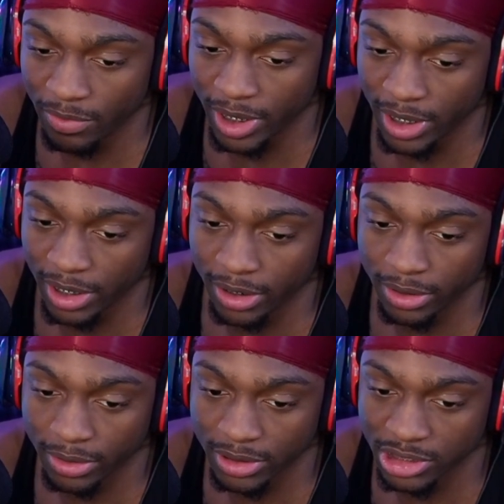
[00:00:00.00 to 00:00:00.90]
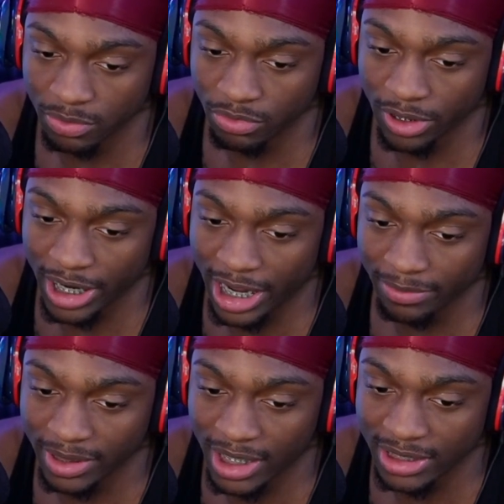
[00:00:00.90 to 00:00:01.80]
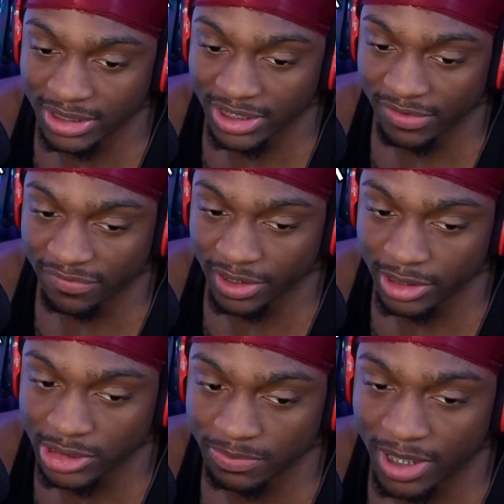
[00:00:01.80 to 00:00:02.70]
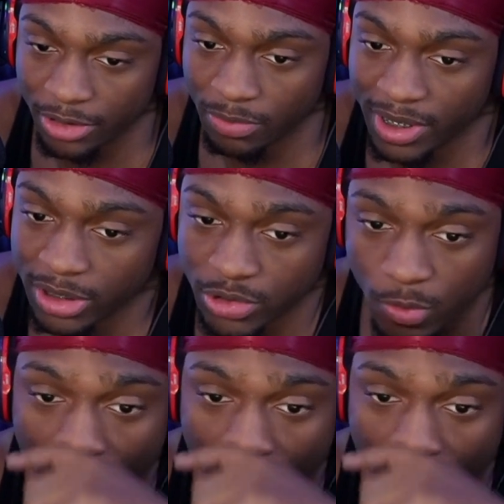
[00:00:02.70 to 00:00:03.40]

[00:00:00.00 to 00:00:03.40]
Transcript: man. It's your boy, iAmGaza Different, and Spot don't make it too